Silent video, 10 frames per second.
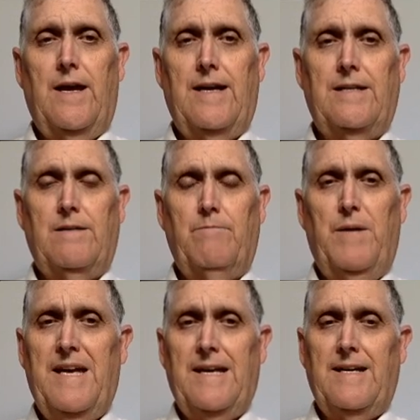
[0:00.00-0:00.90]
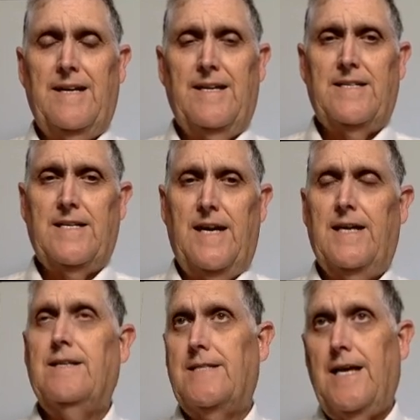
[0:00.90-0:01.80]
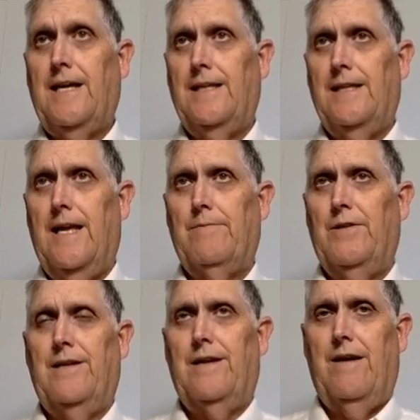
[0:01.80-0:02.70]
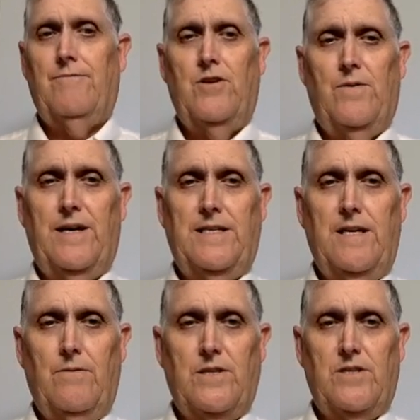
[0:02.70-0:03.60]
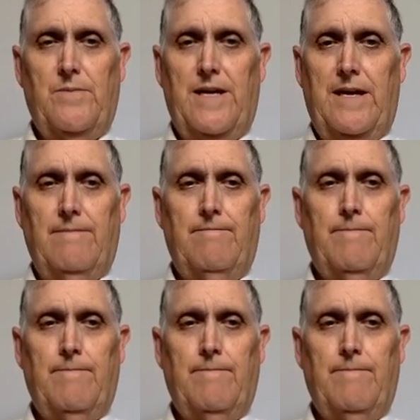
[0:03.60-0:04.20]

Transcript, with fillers: and pin as a second label and have no idea what you meant.